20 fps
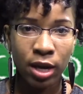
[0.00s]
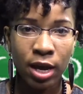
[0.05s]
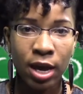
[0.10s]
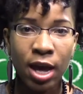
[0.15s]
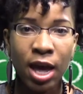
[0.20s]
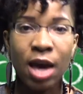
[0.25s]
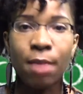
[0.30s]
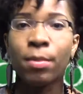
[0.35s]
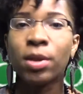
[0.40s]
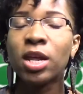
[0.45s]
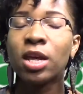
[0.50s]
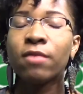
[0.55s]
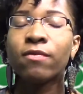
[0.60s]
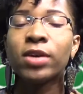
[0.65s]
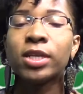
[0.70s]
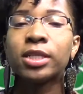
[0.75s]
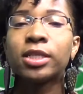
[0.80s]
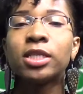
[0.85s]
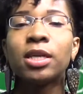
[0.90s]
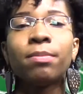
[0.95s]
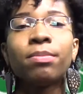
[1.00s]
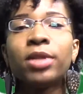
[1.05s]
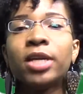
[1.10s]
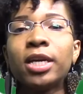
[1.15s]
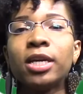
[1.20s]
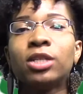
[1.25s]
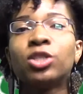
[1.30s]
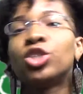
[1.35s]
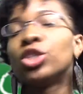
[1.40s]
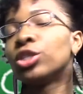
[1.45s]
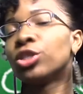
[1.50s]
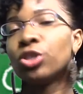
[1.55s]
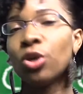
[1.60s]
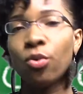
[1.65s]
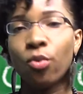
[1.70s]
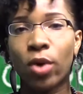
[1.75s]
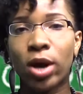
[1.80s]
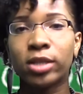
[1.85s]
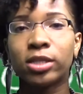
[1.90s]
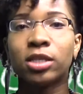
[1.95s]
and many of us simply just
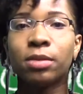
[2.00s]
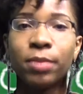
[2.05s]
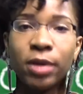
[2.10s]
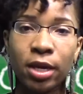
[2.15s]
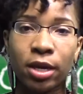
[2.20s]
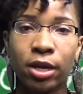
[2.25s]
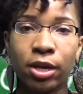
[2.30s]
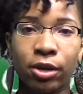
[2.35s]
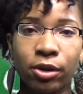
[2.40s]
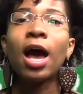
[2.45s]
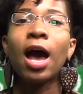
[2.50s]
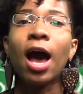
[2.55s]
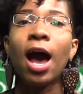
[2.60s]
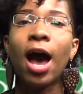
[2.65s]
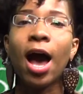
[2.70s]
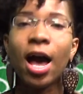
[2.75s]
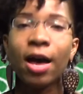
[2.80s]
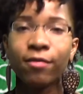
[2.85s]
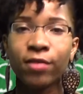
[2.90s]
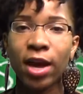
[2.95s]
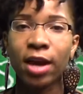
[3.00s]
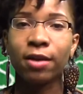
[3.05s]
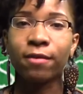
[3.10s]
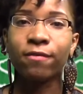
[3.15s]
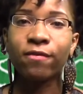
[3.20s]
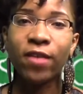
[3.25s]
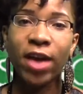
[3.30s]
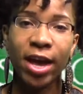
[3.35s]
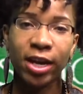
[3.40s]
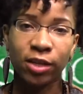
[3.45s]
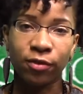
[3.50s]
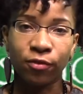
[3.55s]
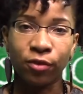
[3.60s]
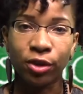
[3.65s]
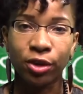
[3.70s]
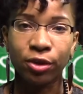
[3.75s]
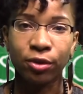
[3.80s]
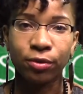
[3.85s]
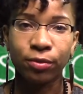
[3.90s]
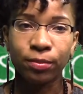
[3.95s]
don't want to be here. I've got a fact for
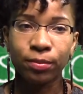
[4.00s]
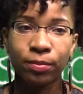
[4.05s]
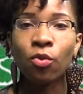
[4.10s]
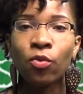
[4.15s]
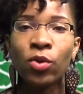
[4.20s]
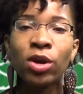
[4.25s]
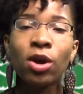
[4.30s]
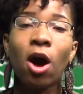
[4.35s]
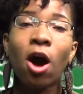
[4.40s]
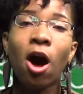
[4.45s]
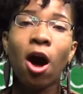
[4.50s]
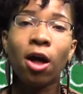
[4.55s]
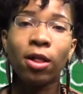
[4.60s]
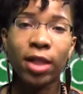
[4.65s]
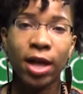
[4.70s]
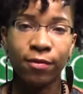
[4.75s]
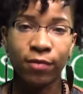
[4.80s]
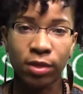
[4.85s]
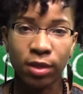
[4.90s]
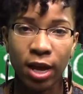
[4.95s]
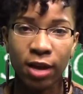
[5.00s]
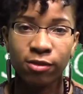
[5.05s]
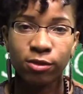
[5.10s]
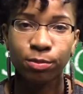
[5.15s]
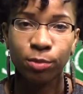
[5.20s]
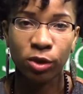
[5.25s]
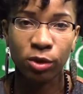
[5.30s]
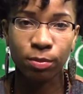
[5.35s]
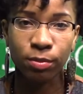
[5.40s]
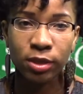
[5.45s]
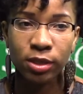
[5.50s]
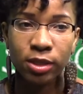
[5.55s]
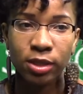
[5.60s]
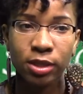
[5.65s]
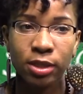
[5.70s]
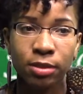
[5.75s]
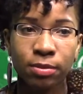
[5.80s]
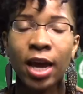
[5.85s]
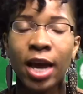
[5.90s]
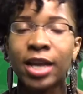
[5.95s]
you. We all have a life's
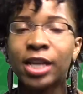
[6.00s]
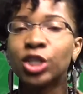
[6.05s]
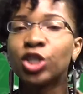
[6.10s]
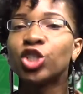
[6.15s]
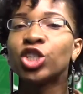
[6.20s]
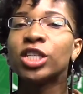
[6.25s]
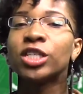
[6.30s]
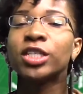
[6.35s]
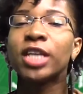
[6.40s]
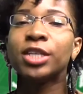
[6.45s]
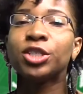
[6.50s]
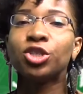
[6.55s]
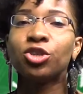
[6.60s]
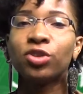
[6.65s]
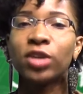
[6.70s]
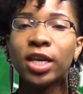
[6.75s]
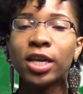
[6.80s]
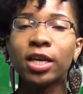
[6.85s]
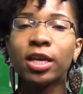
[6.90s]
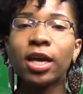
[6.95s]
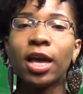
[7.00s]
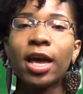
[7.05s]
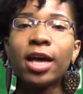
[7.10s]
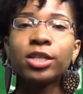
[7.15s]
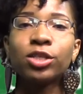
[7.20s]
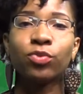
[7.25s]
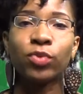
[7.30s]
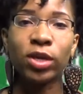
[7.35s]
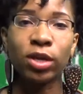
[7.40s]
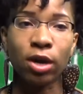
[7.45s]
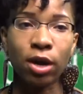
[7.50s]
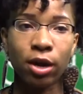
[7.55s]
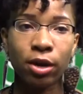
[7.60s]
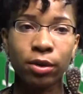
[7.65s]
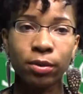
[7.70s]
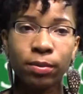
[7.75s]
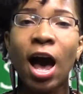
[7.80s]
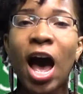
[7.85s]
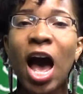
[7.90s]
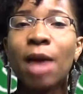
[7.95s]
purpose, and it's just as unique as we
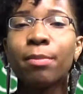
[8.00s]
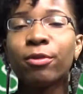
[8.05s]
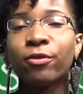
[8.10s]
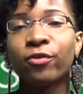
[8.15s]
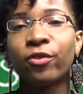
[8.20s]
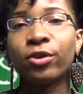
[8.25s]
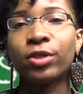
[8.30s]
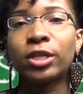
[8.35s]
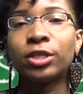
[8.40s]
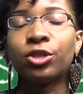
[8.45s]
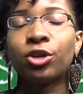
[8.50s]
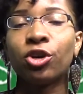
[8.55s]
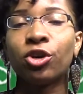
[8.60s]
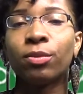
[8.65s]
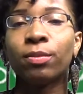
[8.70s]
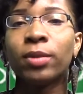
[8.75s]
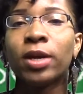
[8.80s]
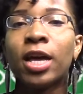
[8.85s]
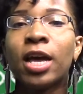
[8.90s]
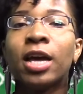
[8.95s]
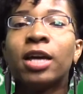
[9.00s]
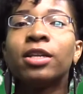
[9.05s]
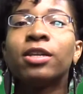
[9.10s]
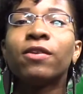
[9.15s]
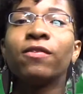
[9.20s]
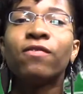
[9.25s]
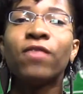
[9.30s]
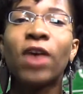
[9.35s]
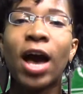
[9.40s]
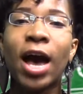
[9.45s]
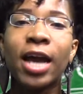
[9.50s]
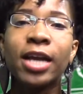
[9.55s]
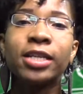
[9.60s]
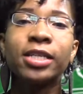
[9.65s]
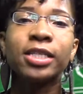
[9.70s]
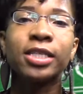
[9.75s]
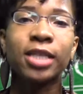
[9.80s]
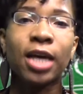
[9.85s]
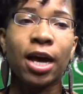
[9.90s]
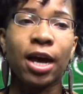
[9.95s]
are. I prefer the term divine
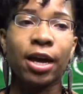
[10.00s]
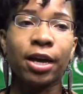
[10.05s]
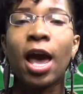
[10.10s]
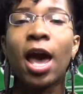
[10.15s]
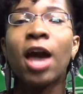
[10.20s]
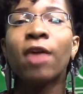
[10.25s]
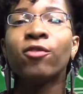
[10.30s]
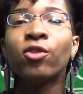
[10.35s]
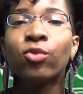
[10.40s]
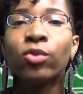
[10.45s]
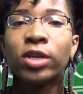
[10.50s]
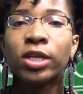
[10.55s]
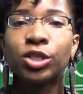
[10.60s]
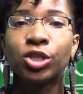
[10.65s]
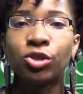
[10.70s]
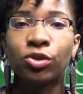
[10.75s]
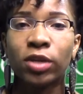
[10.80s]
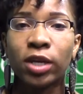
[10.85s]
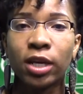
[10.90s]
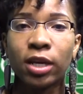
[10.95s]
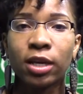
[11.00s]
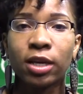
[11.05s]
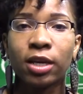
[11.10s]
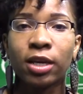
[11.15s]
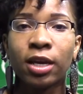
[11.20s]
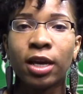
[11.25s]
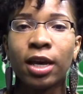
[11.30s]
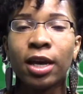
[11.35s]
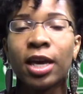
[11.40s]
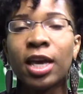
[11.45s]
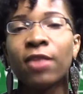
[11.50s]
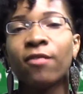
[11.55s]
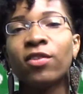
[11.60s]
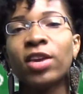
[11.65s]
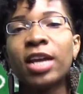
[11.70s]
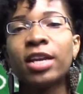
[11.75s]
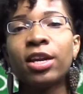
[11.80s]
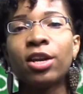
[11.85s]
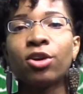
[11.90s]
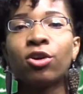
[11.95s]
design. Everyone is unique. Even
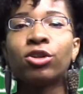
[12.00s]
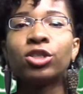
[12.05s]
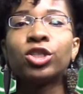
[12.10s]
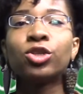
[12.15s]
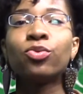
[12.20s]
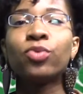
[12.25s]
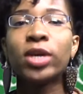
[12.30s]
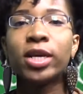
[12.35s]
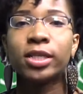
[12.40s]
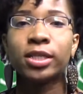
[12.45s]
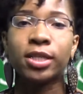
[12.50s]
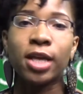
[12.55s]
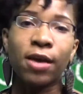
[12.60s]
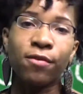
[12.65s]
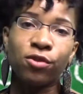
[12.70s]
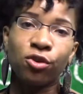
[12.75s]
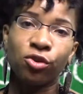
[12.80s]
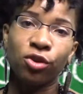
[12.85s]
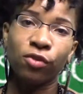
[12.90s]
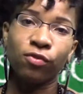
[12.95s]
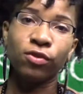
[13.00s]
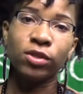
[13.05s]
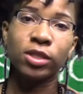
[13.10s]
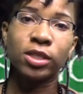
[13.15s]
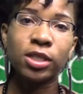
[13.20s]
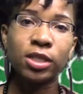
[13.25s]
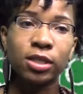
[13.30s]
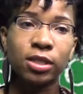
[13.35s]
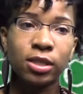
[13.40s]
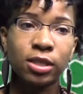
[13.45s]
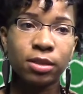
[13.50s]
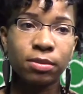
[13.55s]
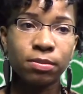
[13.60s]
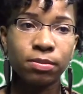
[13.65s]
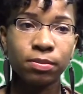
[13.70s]
identical twins have their differences.